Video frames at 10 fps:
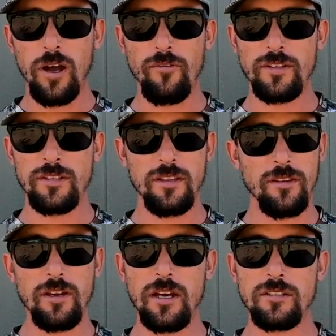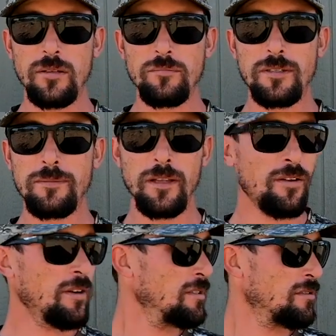obviously they've got some
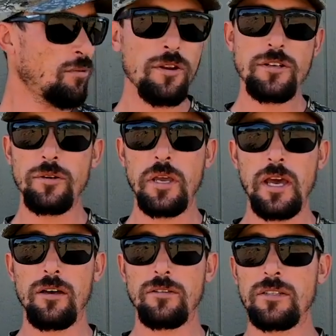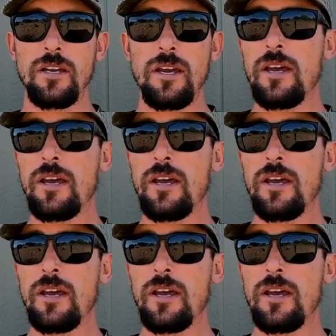similarities, 22 cals.